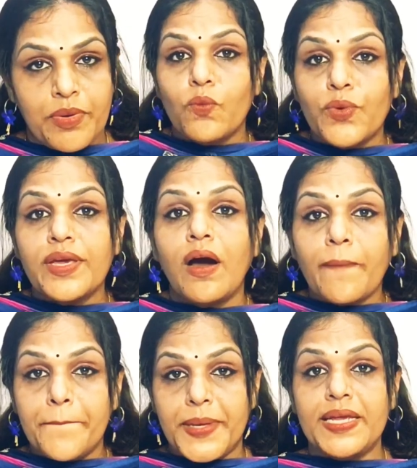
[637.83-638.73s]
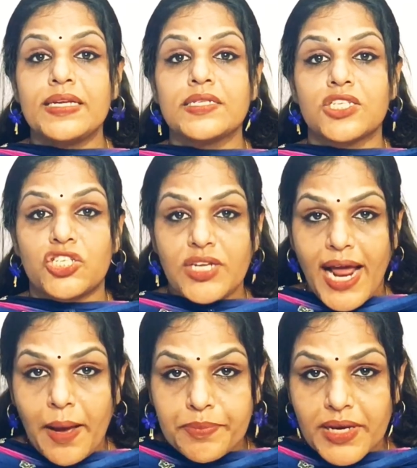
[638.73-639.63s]
We are being
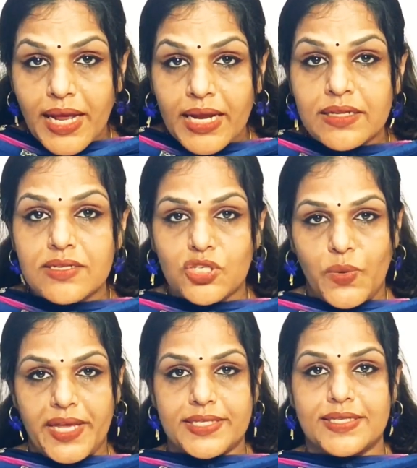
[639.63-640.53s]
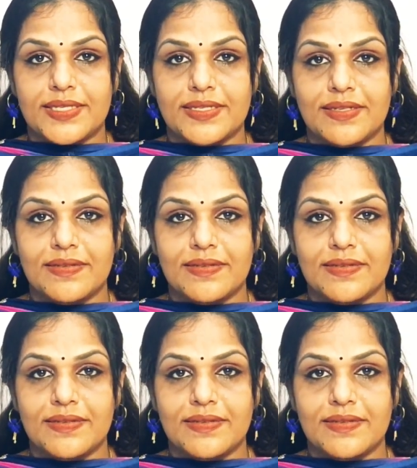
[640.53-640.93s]
trapped in this race.